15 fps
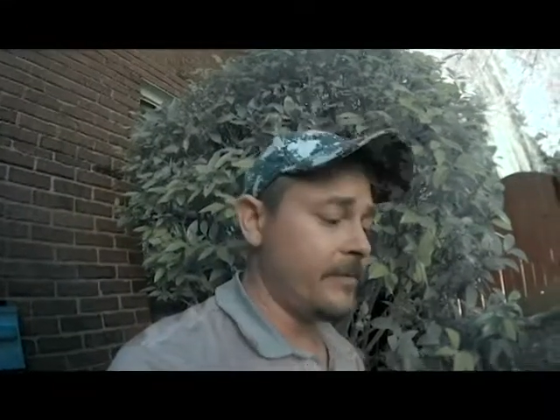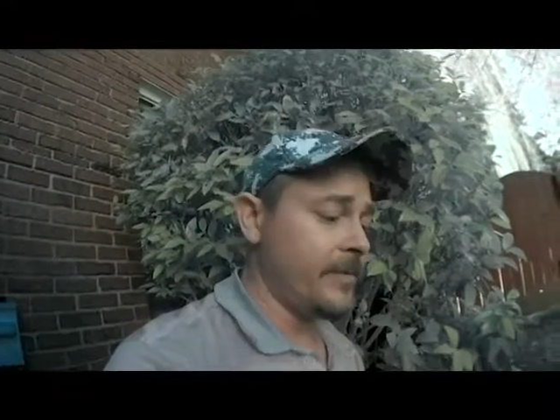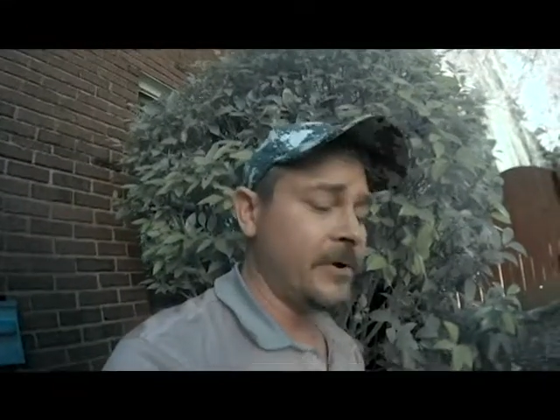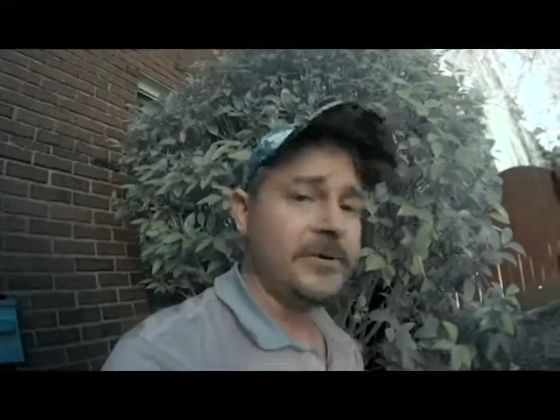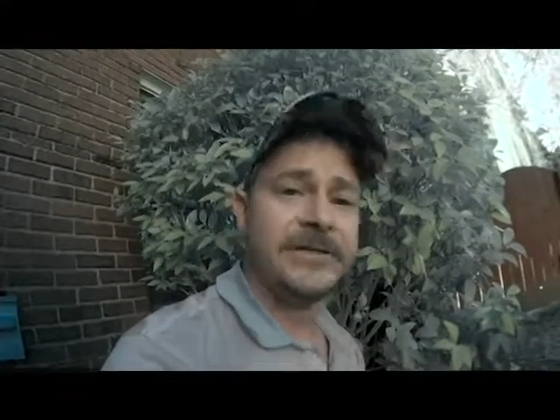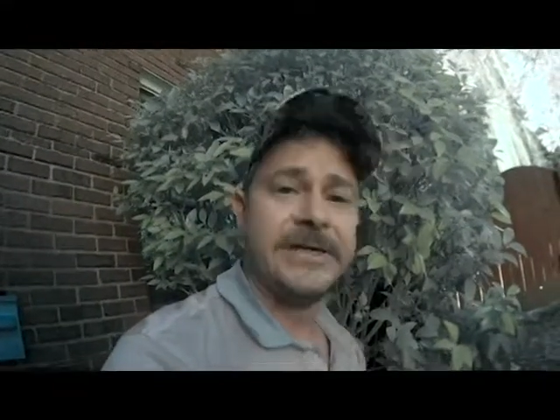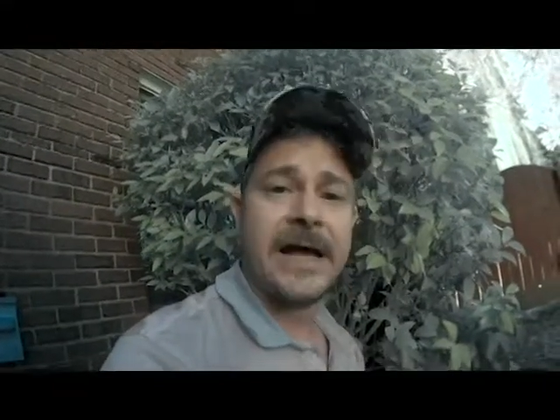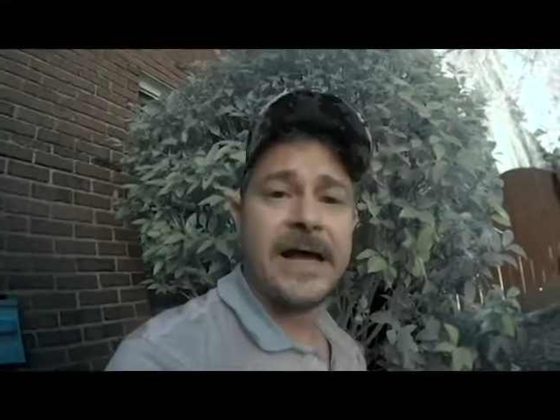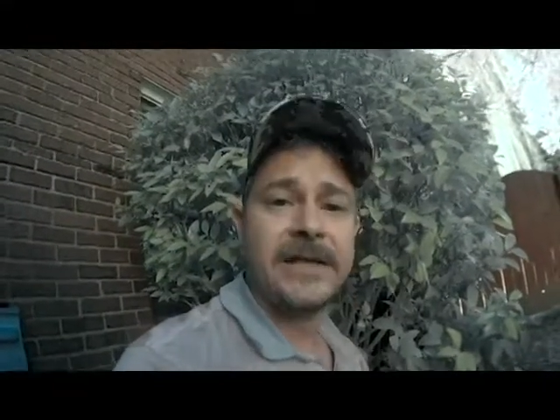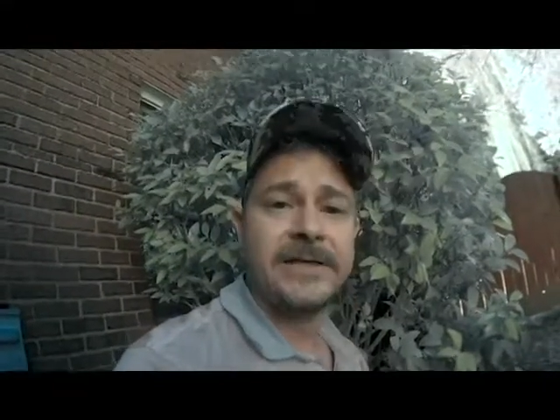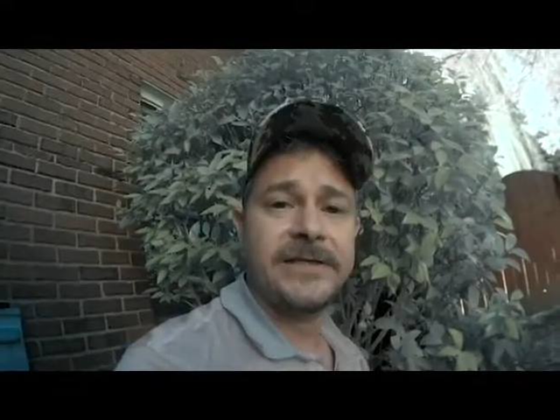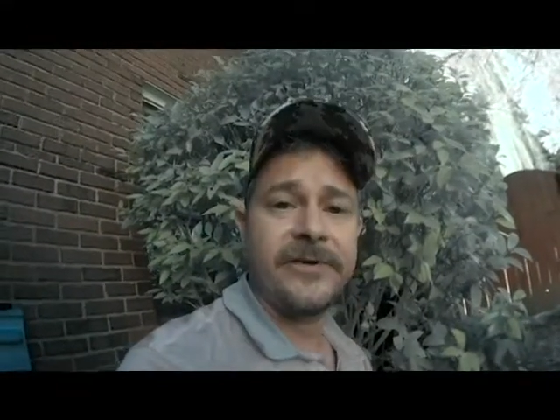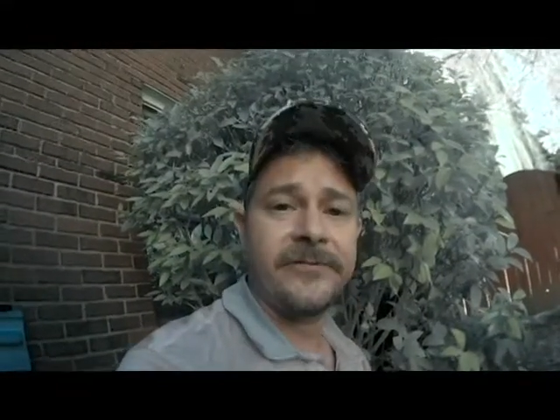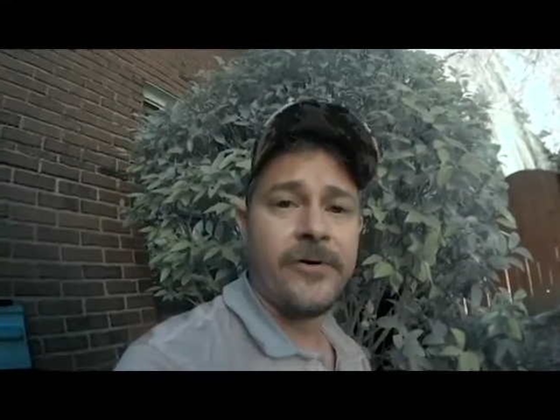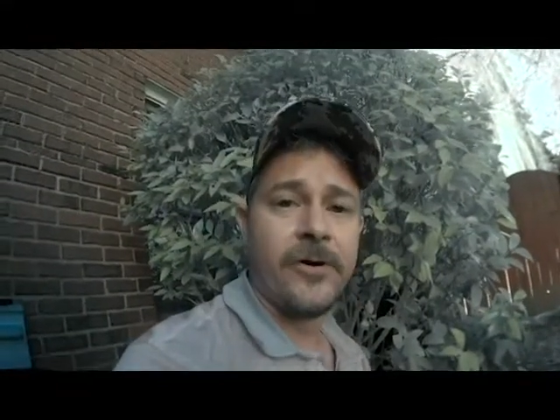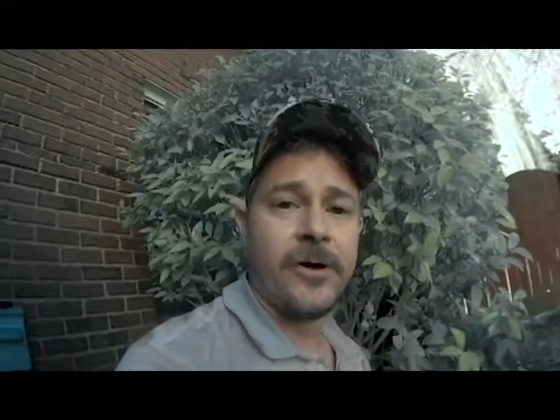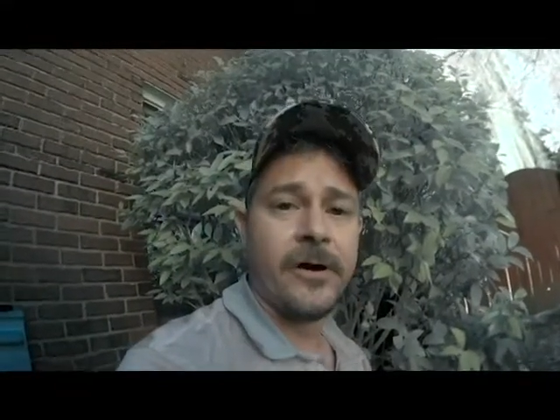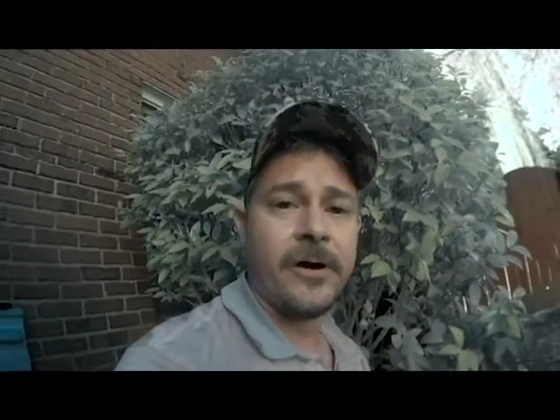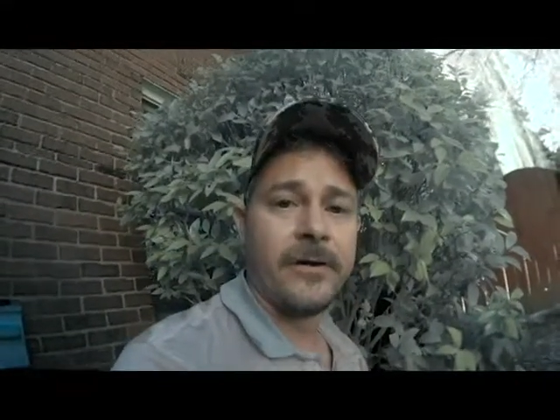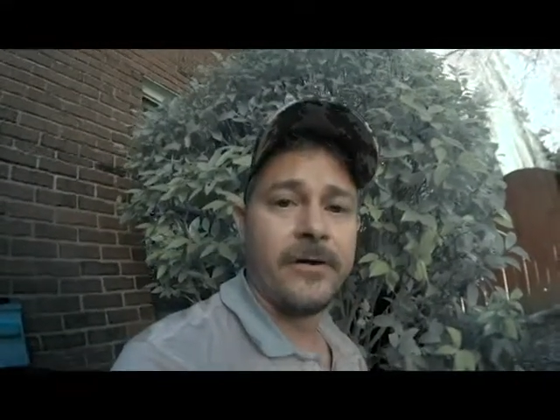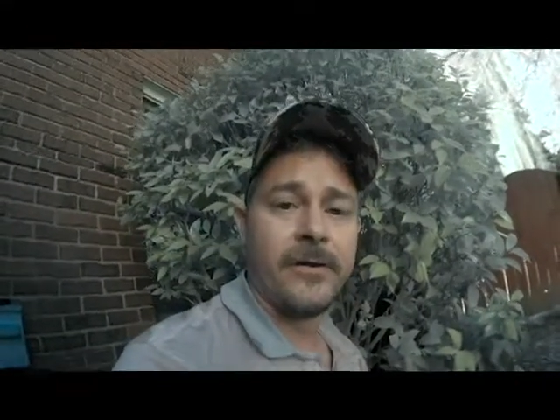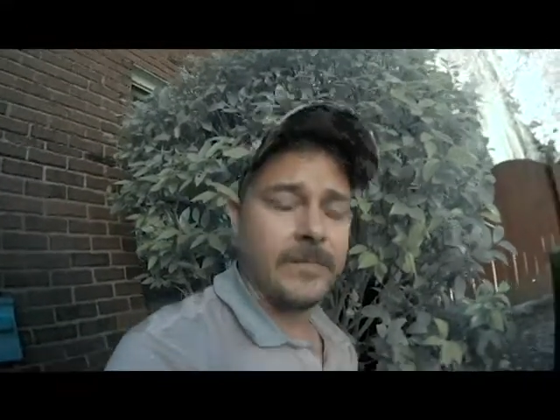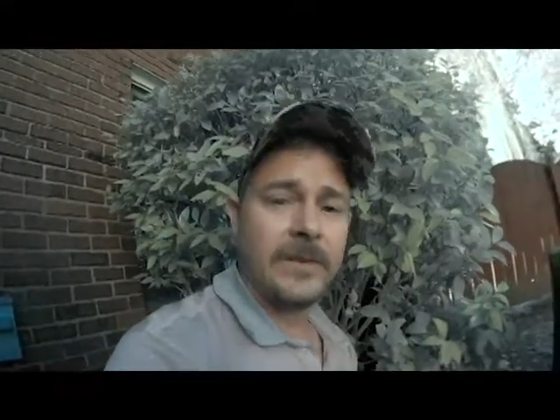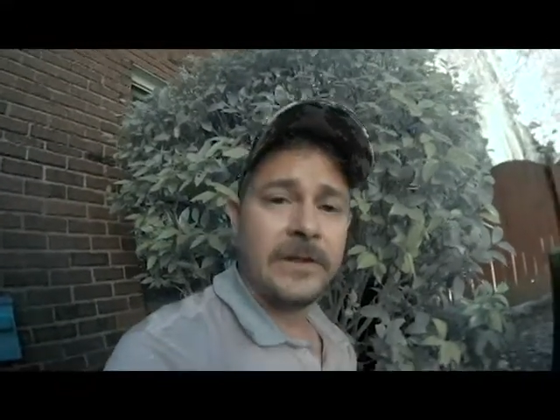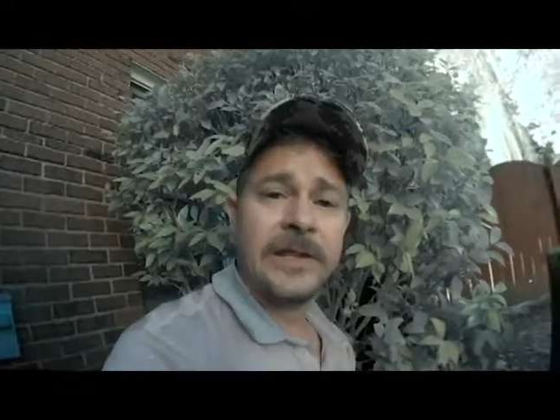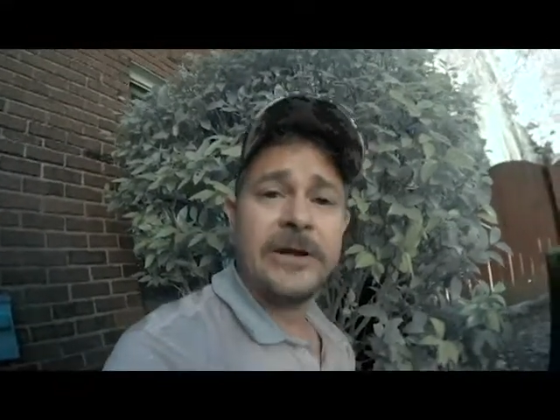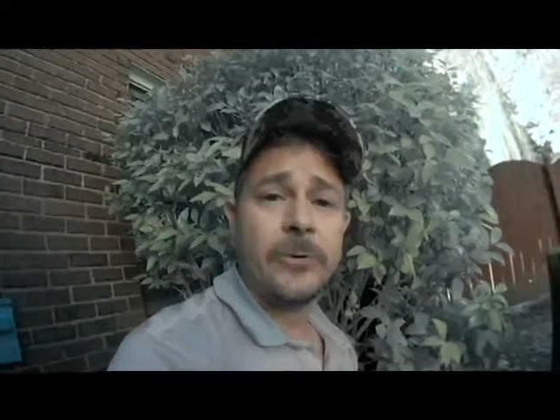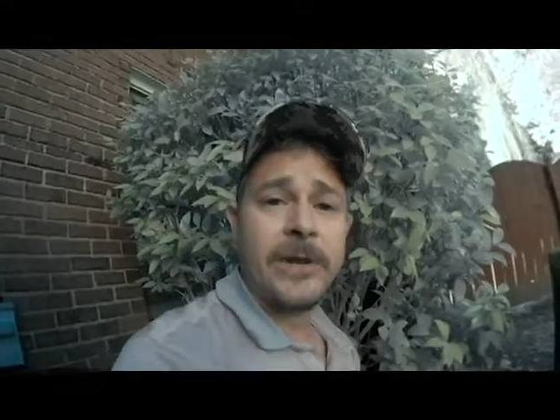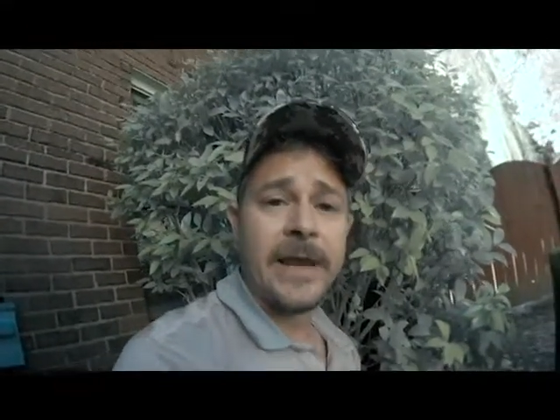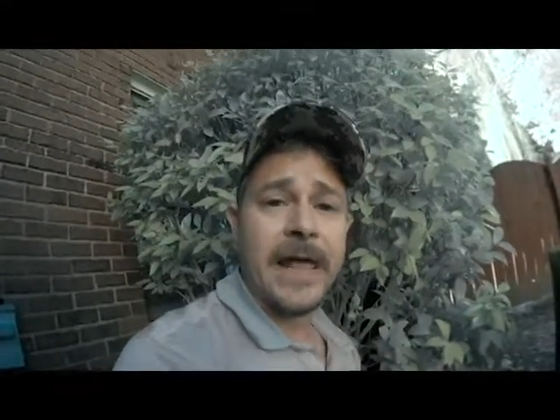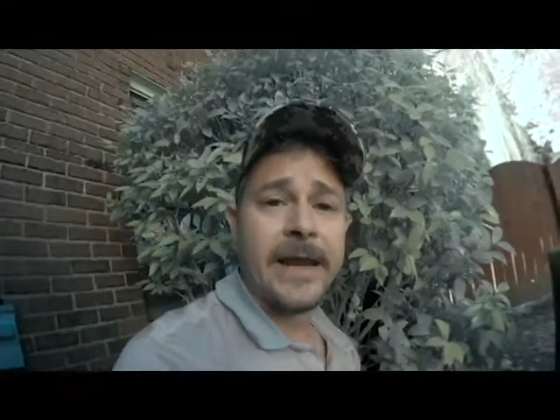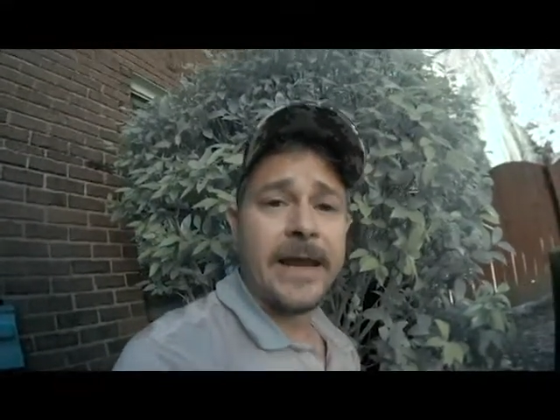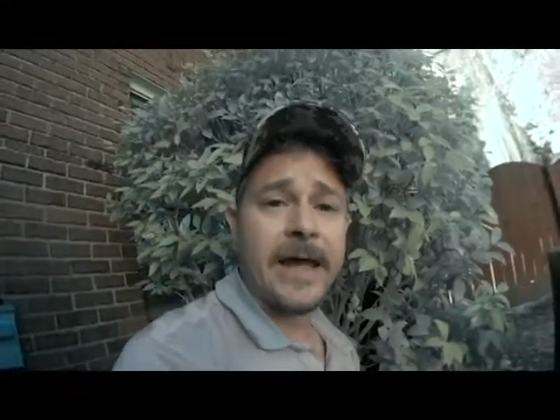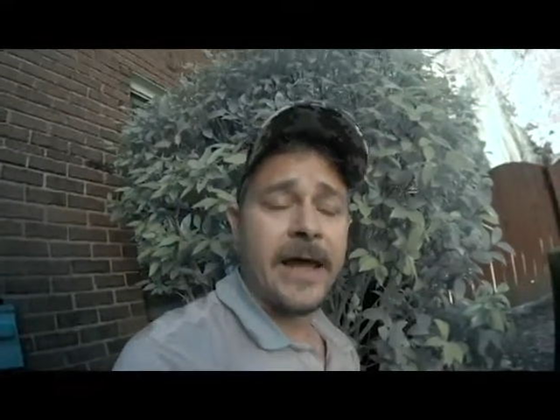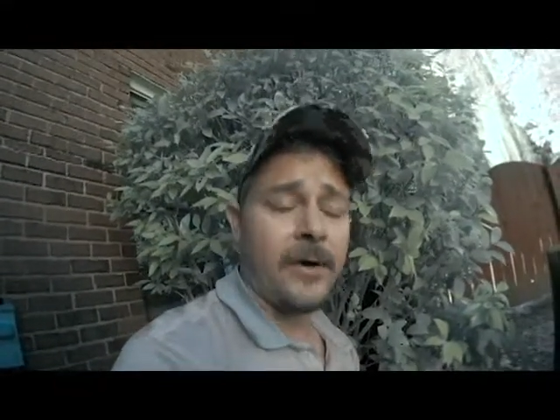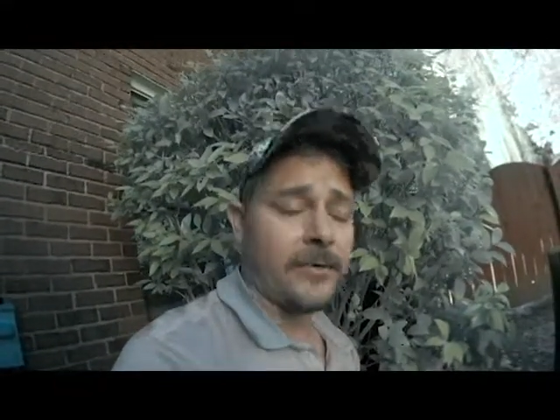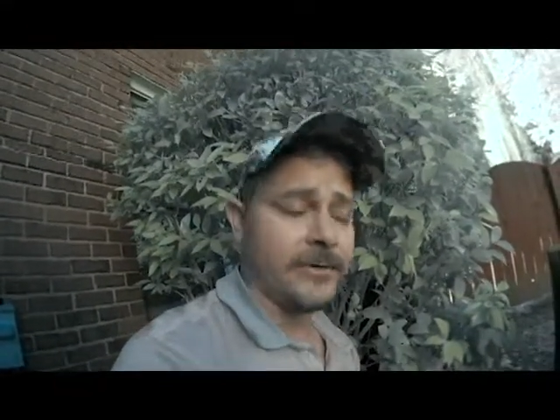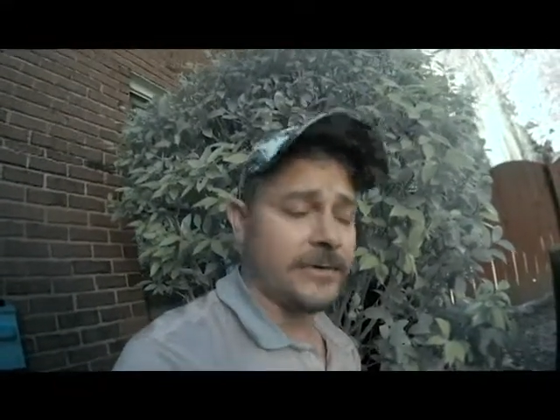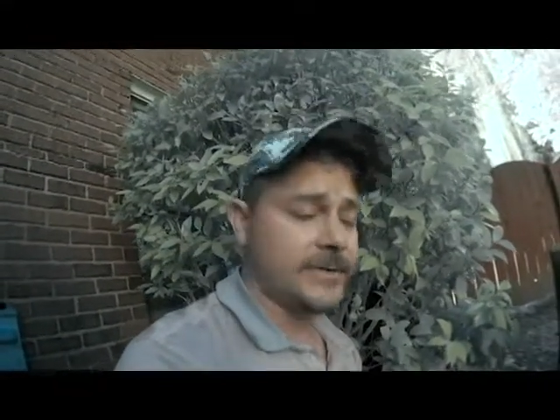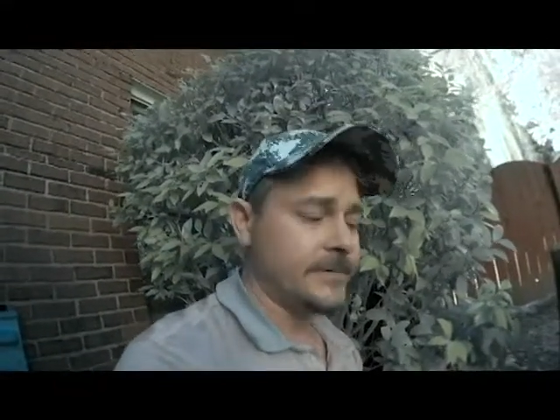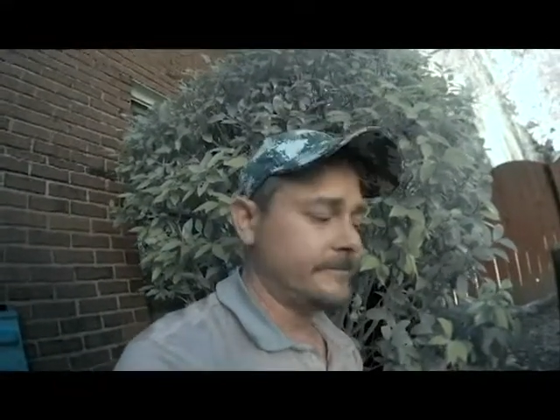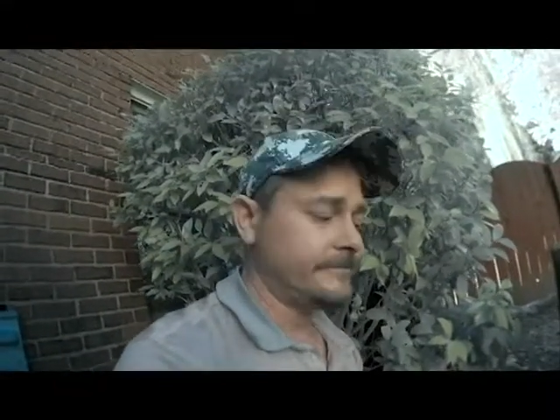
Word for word: both sides of our liquid line out.